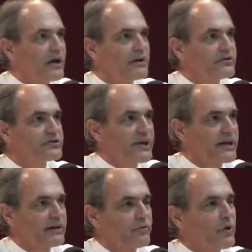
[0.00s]

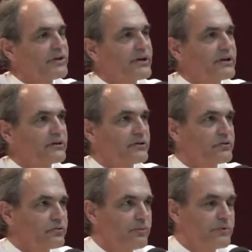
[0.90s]
understanding of what they can
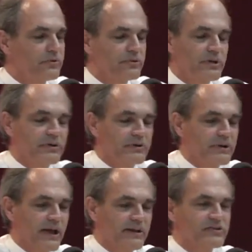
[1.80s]
contribute. It,
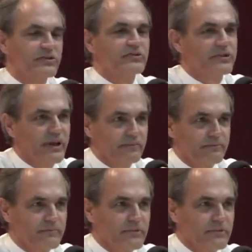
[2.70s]
that is a shame.